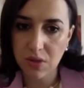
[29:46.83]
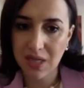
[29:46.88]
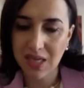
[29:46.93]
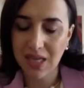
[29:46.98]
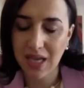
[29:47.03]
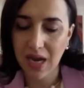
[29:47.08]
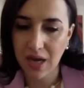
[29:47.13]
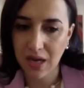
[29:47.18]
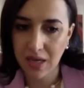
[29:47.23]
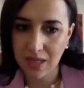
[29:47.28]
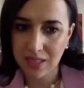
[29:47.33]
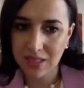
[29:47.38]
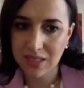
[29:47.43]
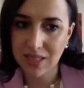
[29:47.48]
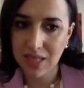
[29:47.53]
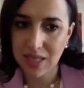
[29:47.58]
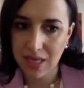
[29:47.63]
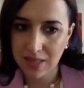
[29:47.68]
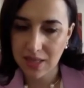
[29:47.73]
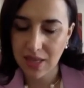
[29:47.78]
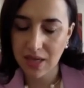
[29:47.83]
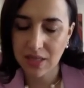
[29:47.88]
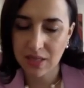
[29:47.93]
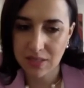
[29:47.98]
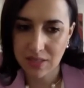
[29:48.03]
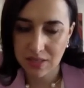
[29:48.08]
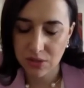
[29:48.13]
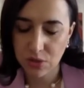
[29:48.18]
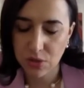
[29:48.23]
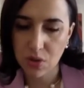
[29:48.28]
he is set at
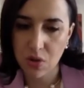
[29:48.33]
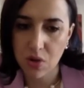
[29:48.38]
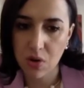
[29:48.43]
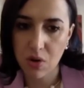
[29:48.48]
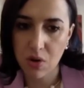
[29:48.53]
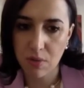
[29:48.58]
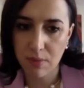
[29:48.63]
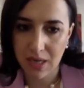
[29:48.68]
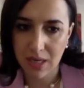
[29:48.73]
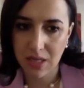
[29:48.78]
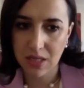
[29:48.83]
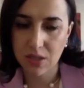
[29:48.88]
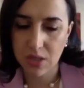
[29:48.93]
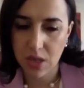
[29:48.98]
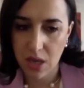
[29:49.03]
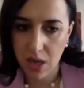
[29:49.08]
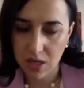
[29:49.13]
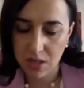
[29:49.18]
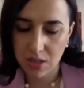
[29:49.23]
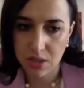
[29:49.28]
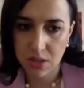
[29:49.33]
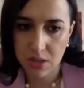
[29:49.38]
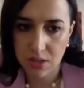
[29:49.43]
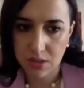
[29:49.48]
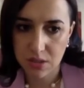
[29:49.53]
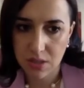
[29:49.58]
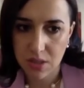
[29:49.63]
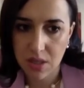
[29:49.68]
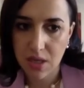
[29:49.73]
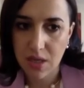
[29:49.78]
so many
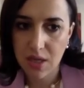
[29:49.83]
challenges.